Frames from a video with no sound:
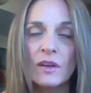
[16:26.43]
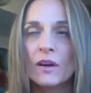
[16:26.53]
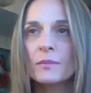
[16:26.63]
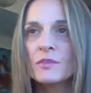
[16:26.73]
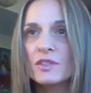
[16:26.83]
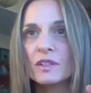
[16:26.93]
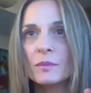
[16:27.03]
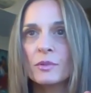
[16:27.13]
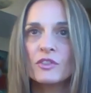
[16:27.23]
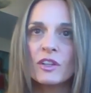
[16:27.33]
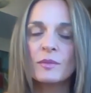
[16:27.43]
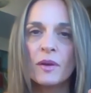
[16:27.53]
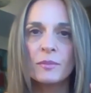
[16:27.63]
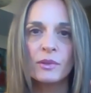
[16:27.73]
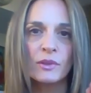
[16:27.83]
oh, I'm just going to project
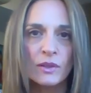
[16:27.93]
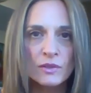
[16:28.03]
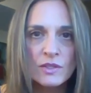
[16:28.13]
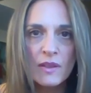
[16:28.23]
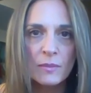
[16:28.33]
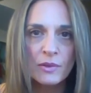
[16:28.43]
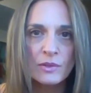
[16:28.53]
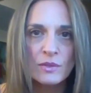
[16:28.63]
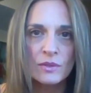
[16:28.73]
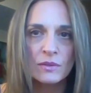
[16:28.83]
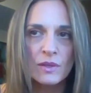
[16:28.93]
my Pluto onto that person.